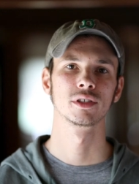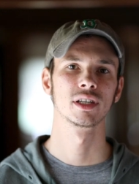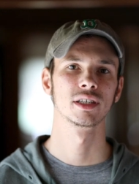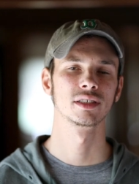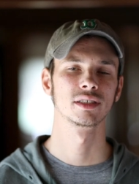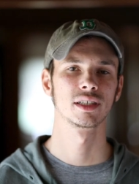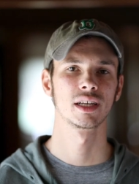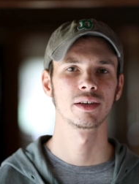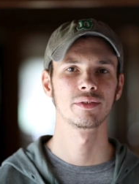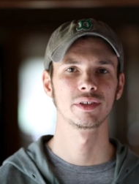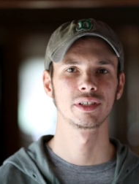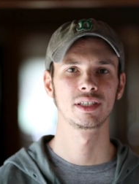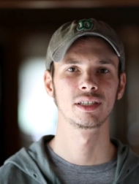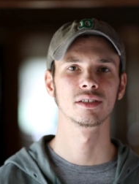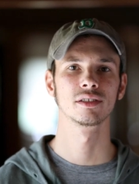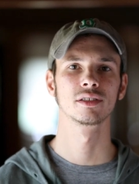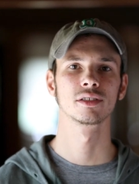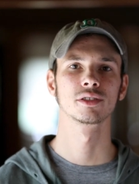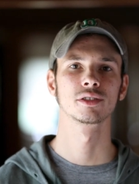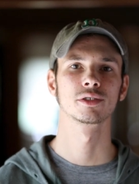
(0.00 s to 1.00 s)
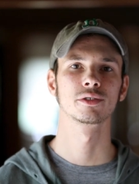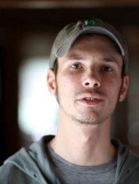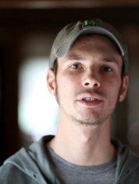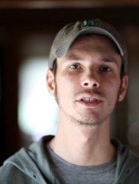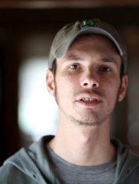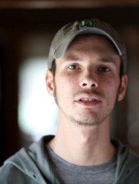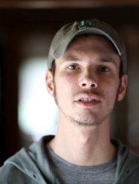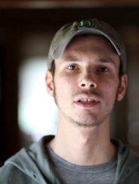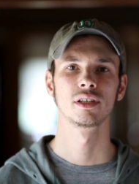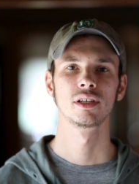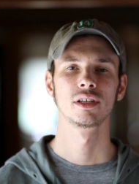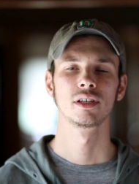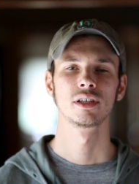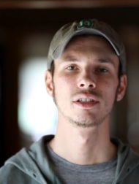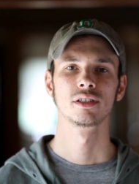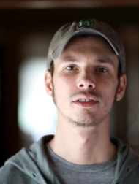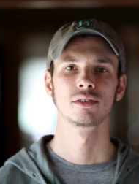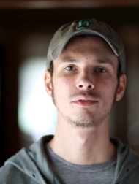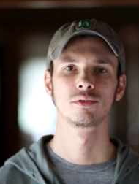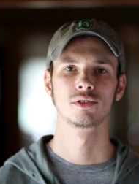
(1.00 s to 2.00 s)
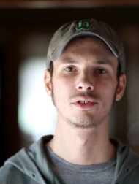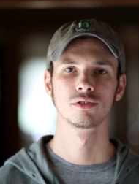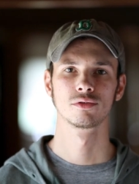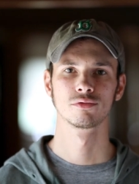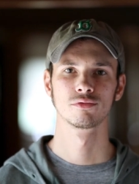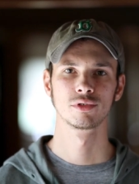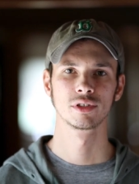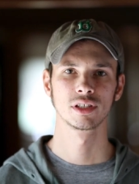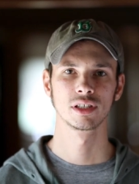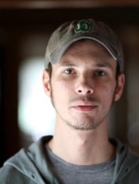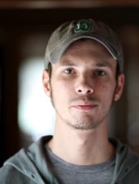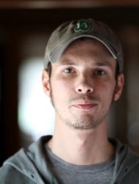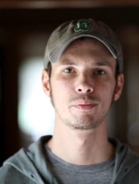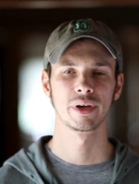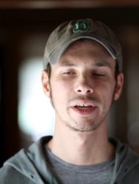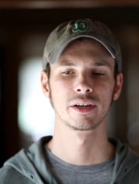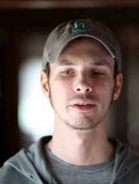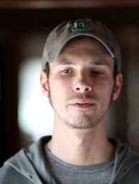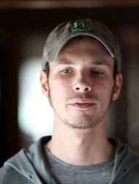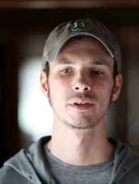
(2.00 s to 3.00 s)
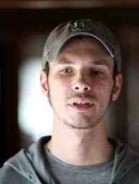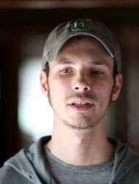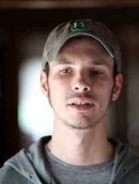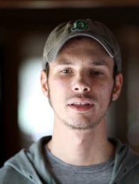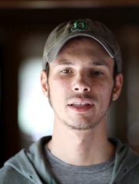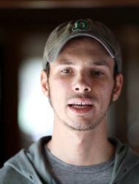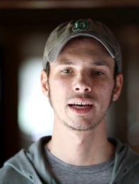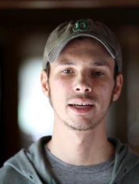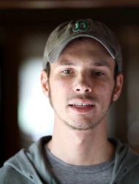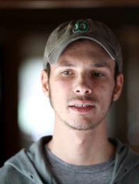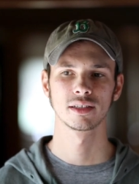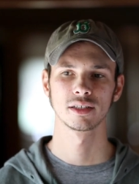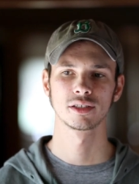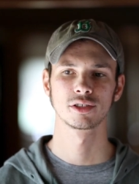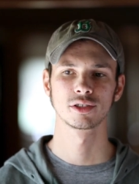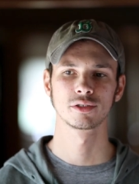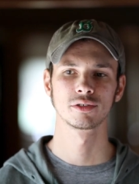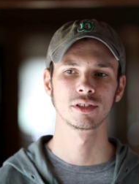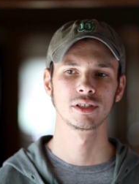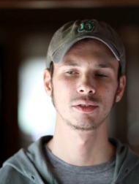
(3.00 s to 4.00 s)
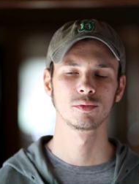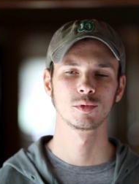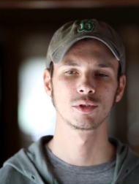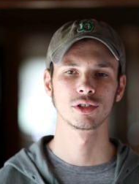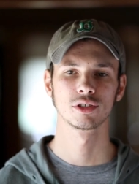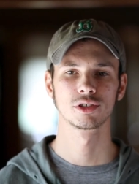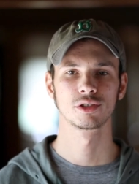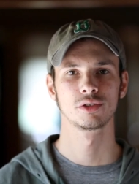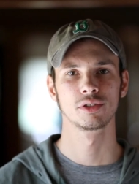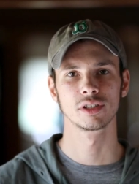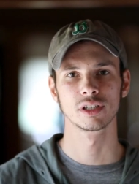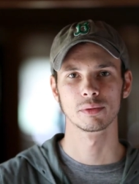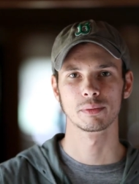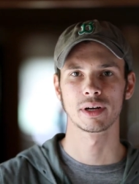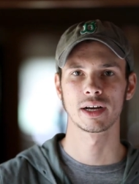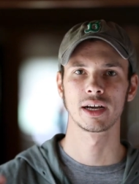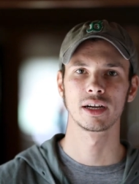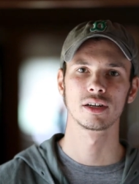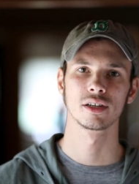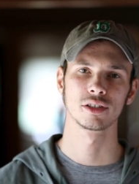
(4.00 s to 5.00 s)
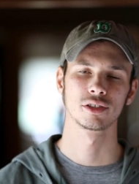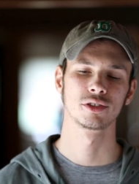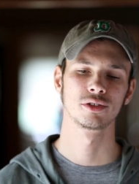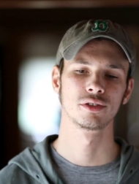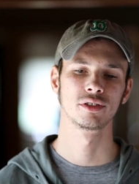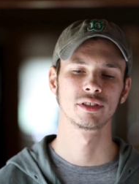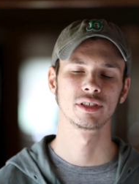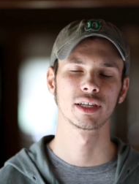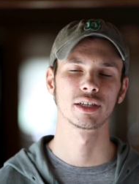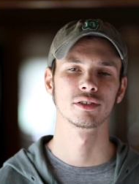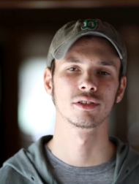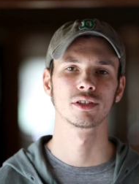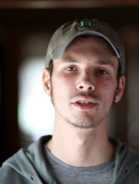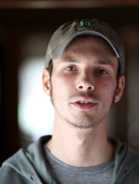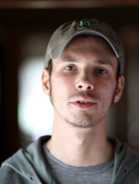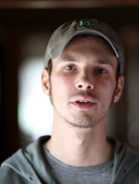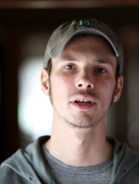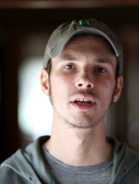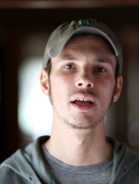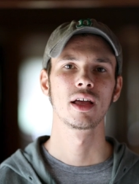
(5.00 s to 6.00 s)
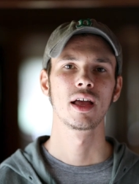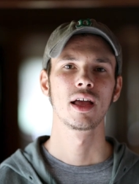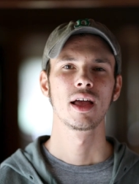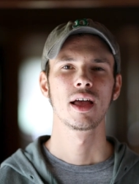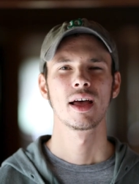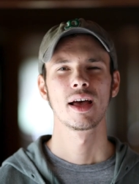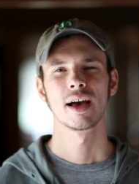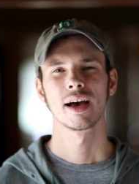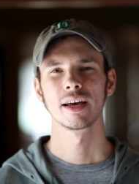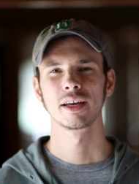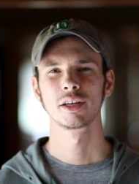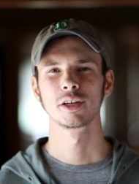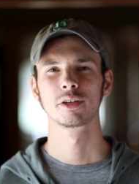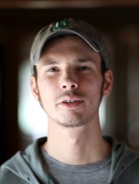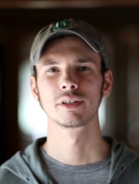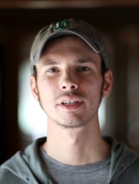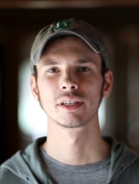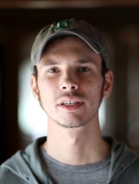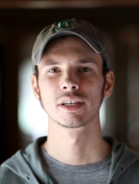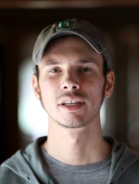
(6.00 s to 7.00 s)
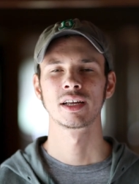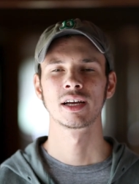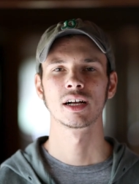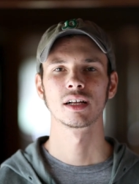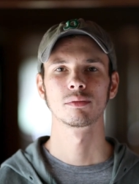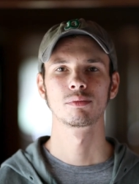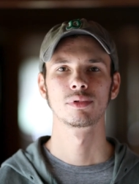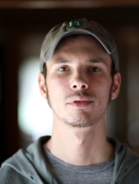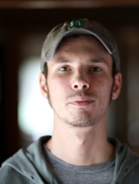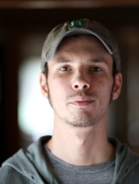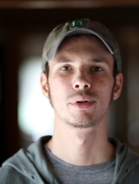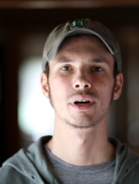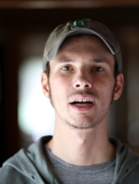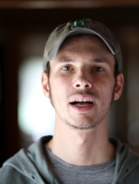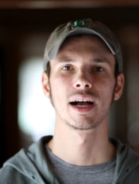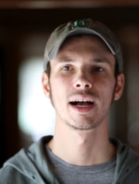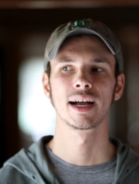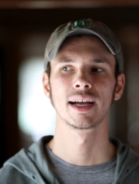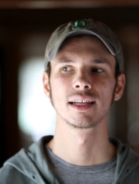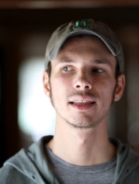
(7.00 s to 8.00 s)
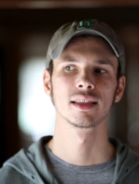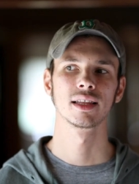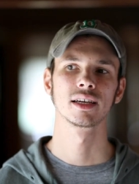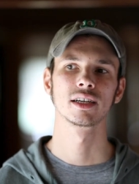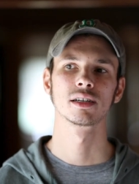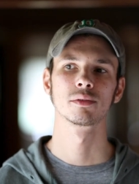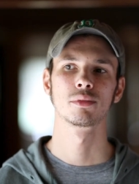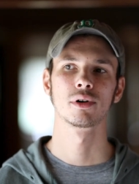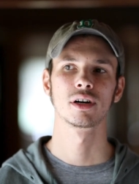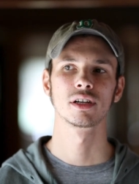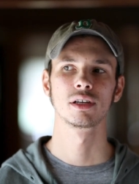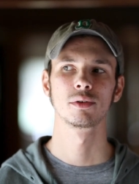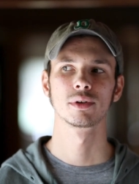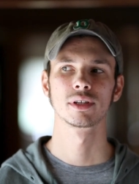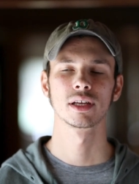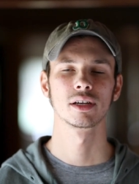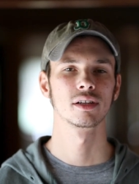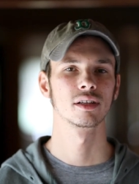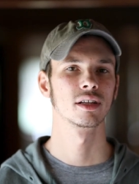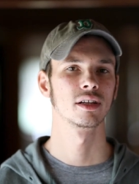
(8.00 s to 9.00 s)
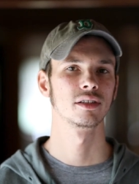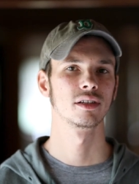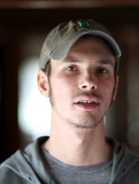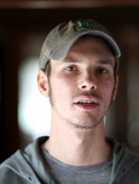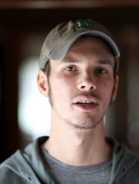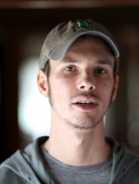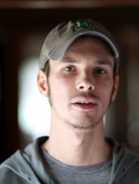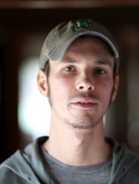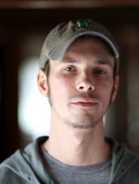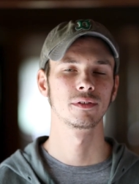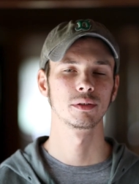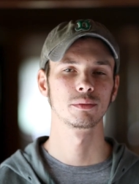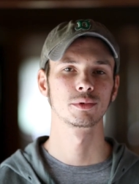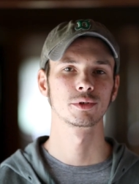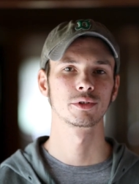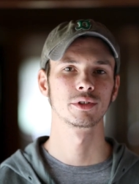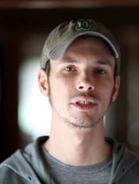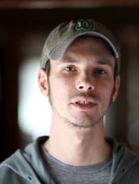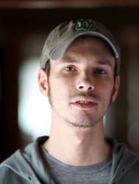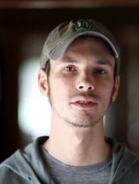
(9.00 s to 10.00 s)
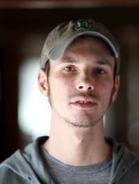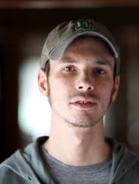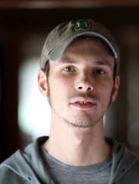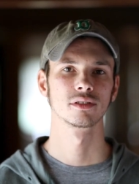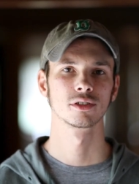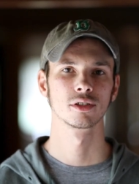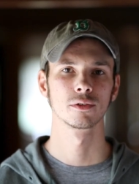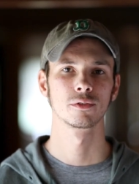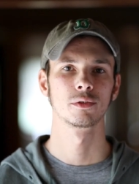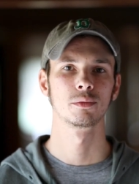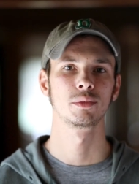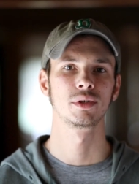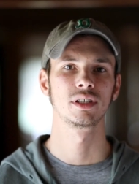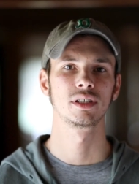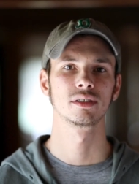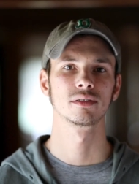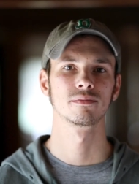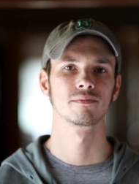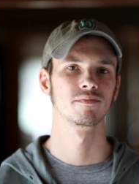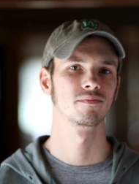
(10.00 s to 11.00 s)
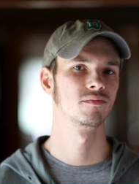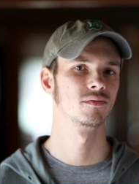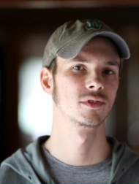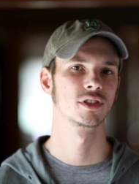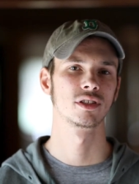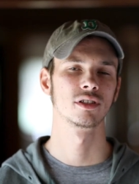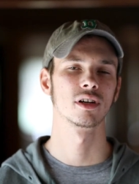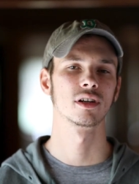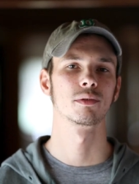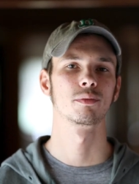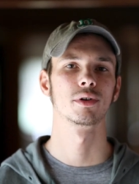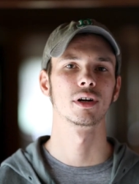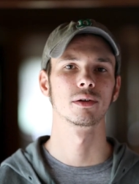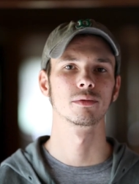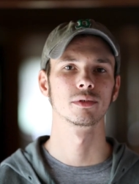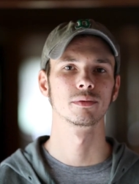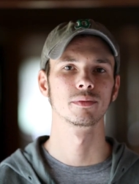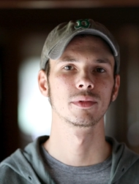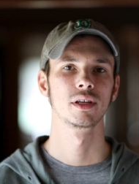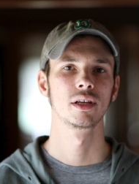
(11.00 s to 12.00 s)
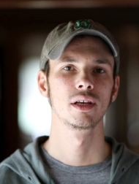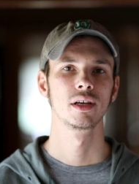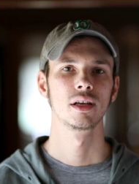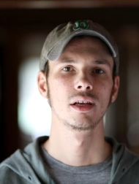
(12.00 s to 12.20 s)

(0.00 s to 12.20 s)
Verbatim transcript: IV doesn't have a tilting screen to really benefit that touchscreen when you're shooting up high or shooting down low. I agree it could help, but I like a body without a uh, flip screen, so for me, it's not a problem.